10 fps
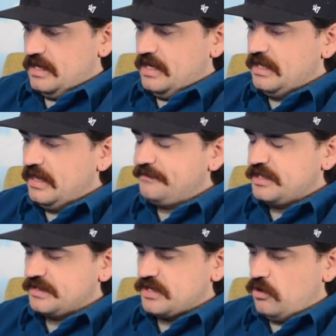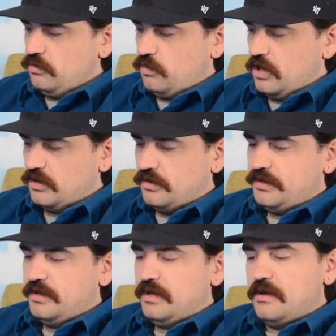He lived in his own world,
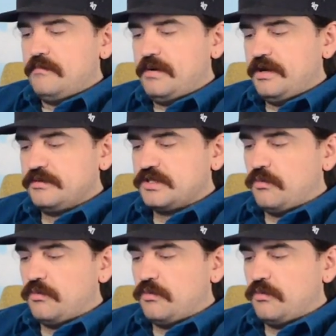but it was